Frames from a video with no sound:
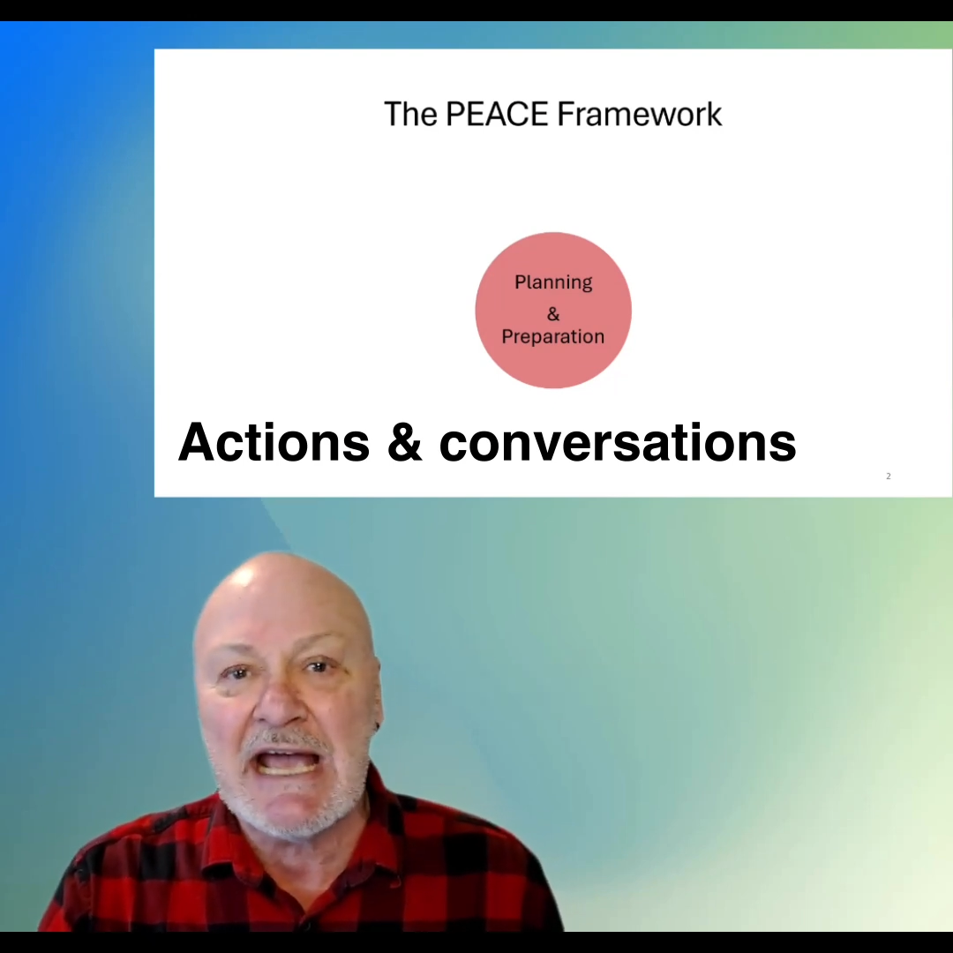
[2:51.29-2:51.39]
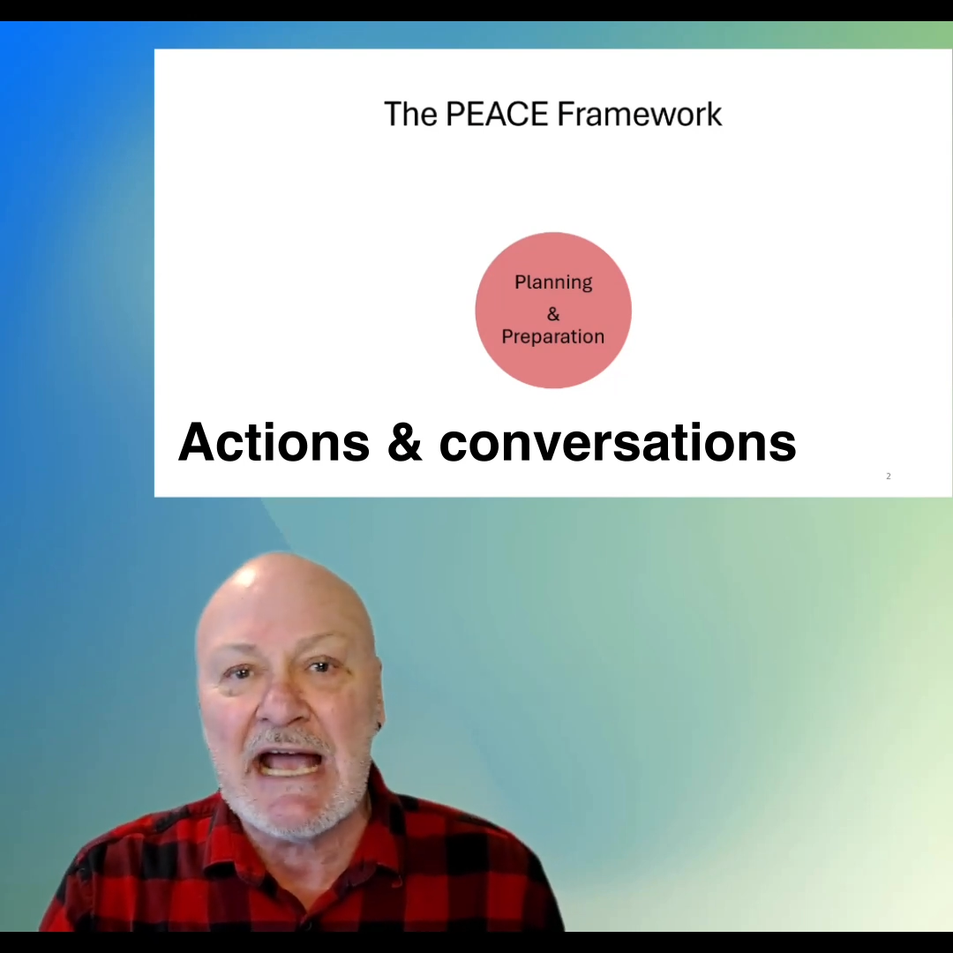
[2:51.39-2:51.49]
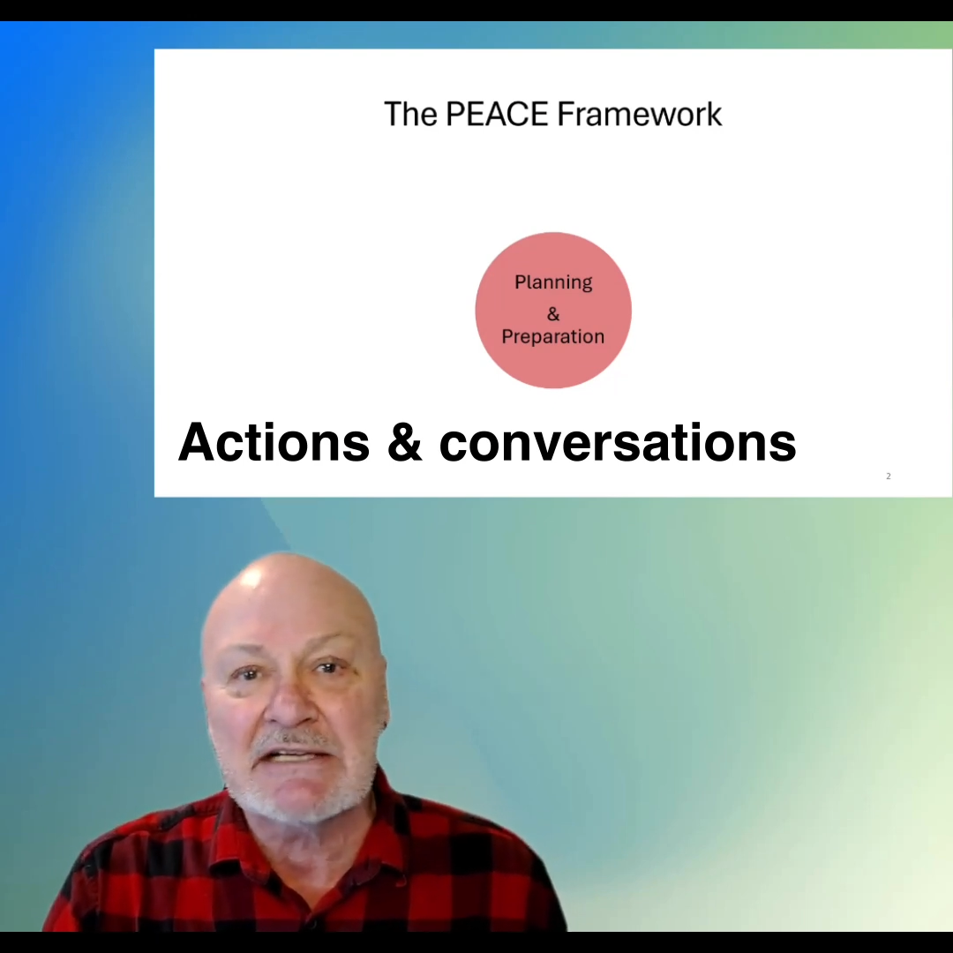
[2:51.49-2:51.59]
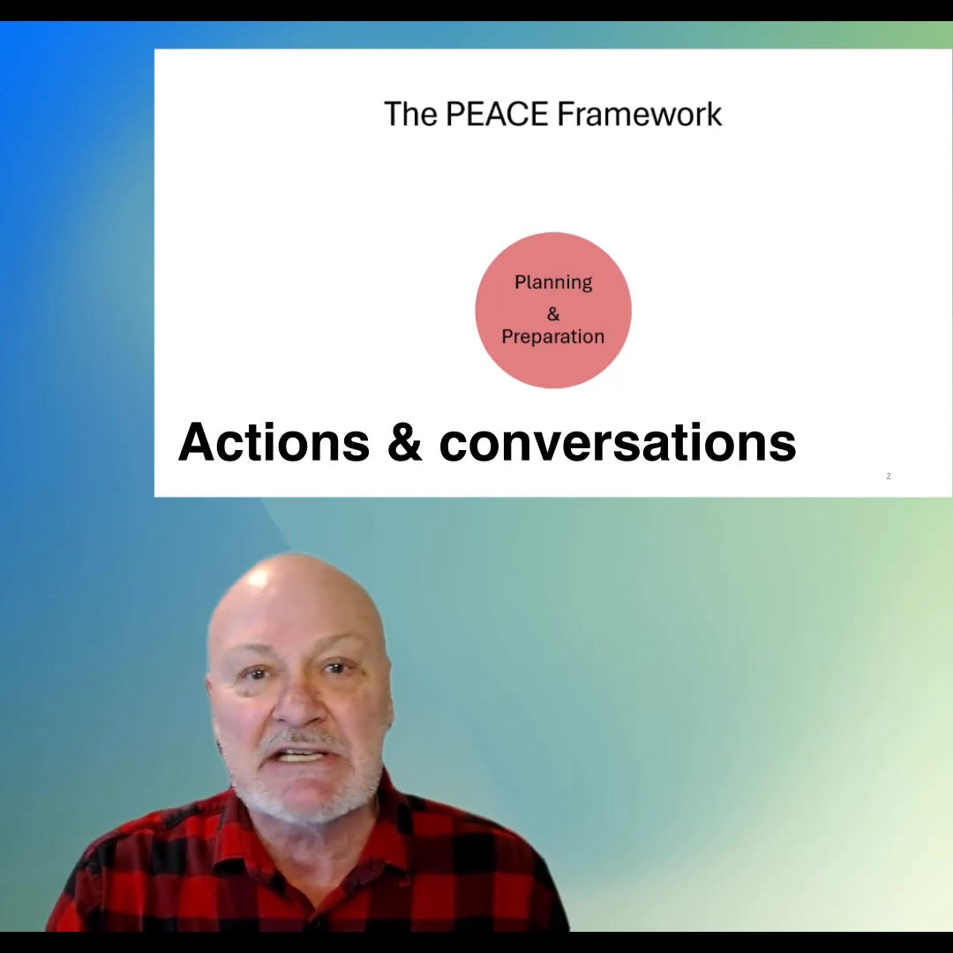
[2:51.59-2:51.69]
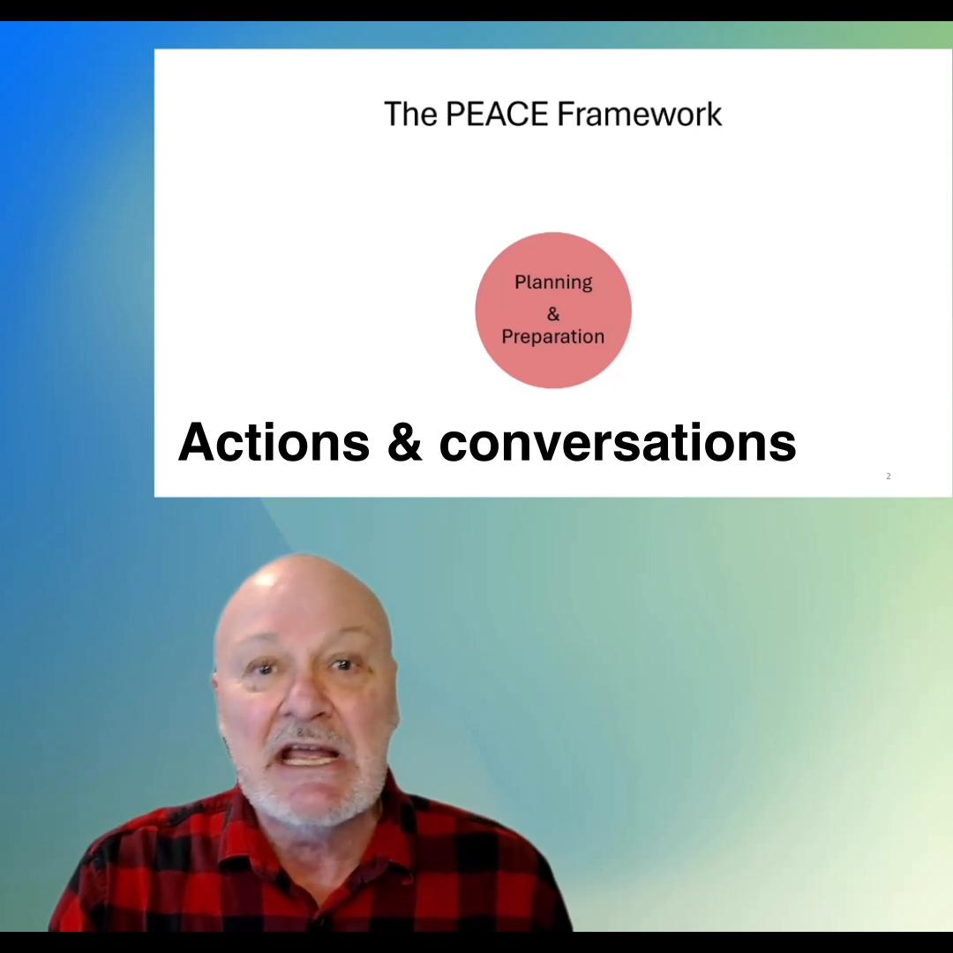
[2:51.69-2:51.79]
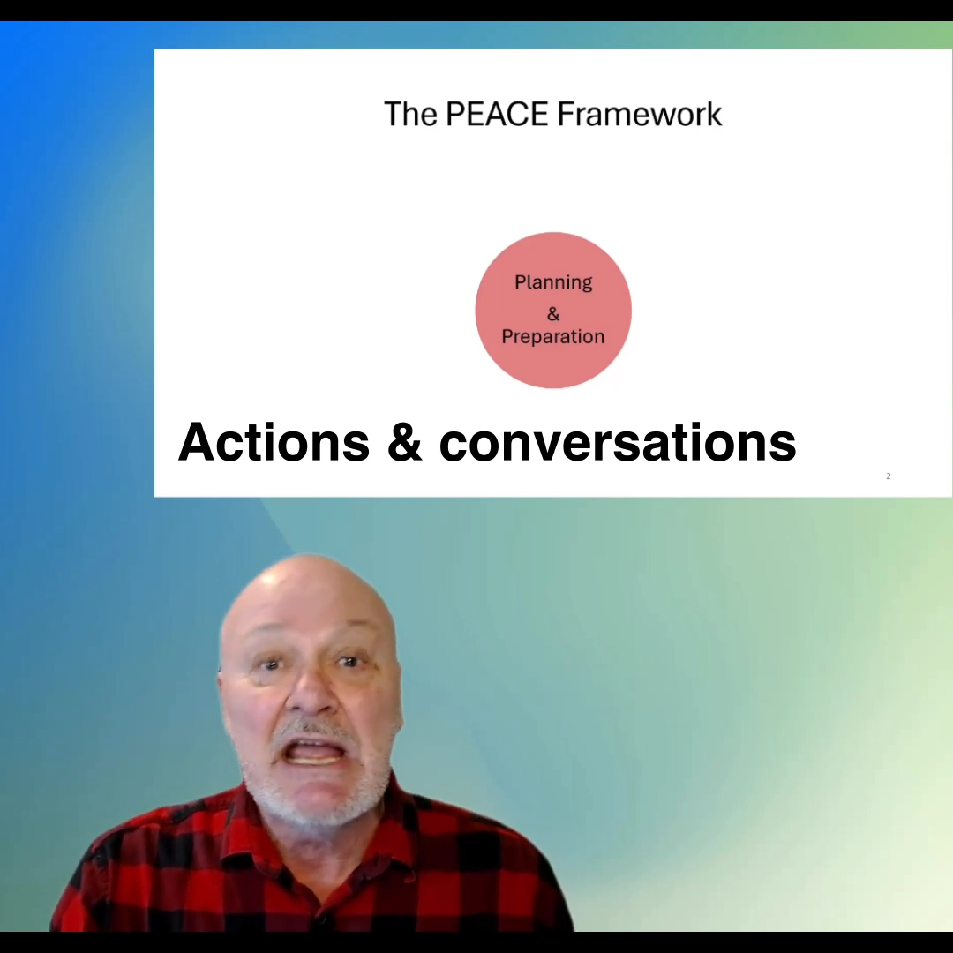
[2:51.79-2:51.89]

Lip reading: act,